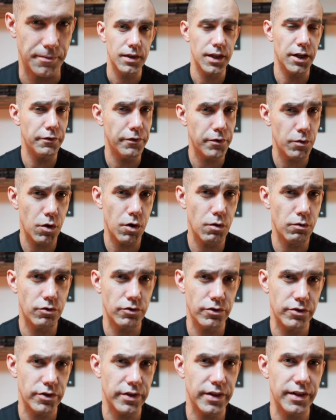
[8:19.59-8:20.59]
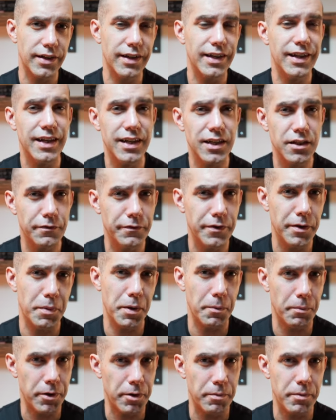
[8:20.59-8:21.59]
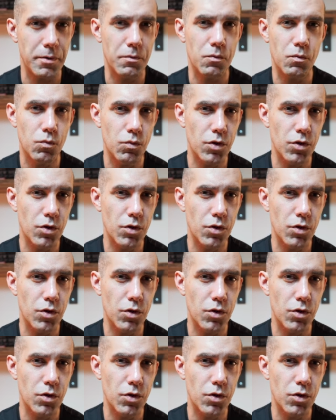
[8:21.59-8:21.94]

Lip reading: Now, if you are wondering, is Fitbit Premium